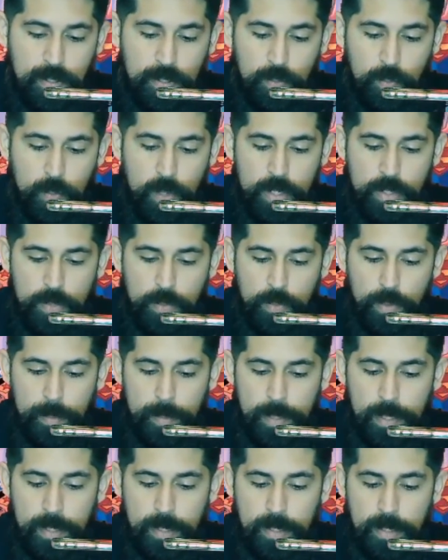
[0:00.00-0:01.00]
Wonder
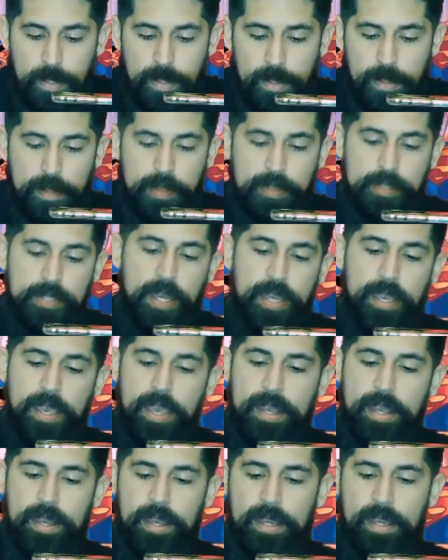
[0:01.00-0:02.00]
Woman,
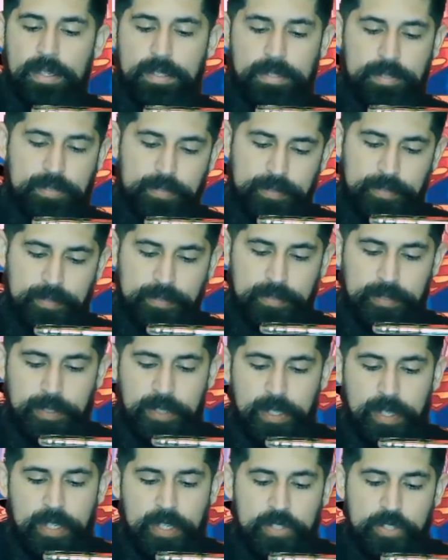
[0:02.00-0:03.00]
Diana.
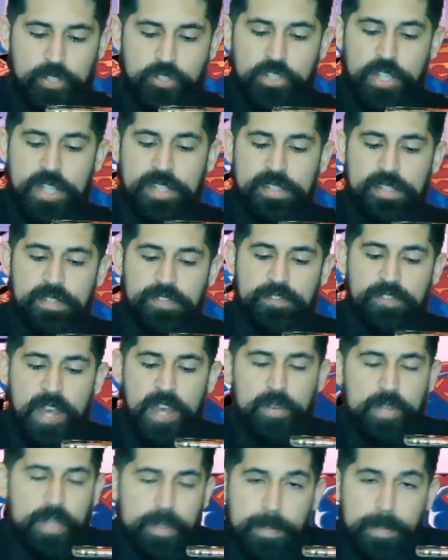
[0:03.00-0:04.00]
So she has the
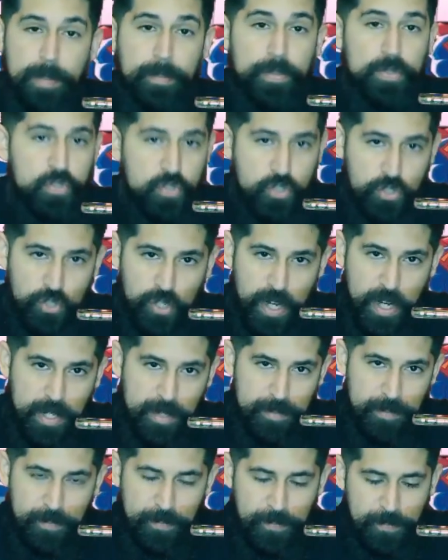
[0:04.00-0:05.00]
founding members
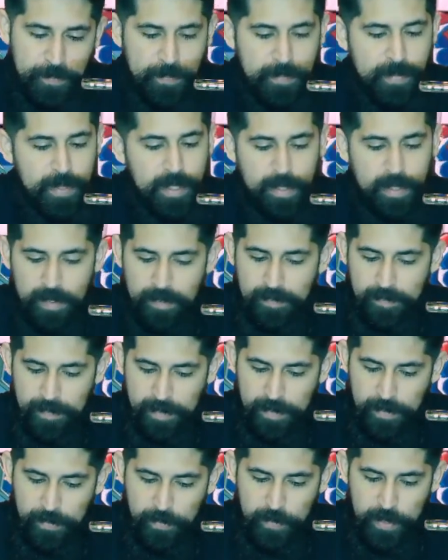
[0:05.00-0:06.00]
trait,
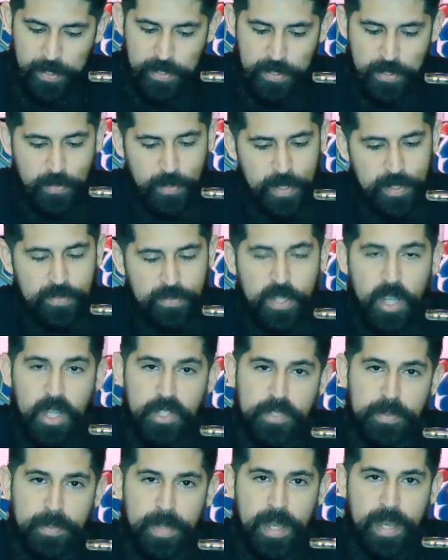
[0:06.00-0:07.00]
which we've
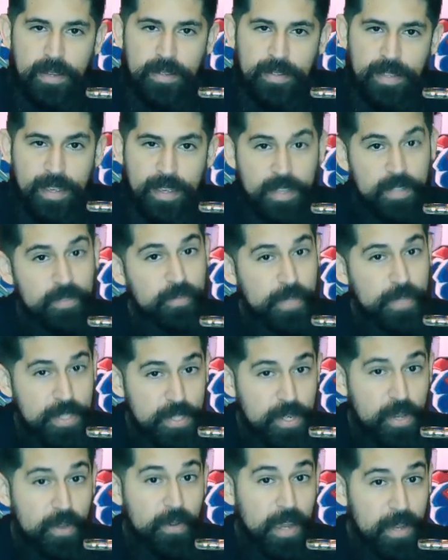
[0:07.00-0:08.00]
talked about, and we
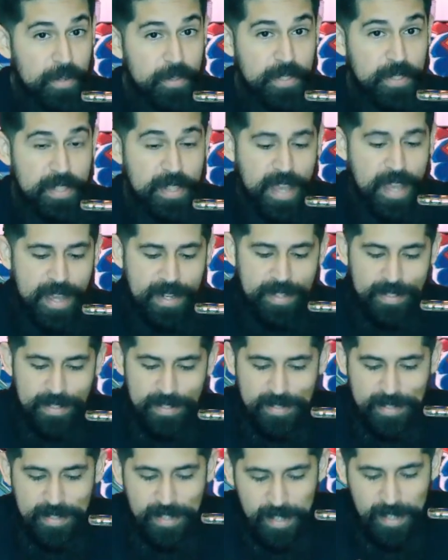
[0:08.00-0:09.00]
know how good that
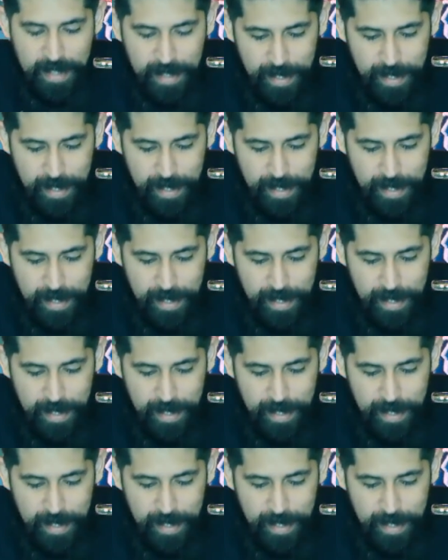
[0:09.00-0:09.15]
is.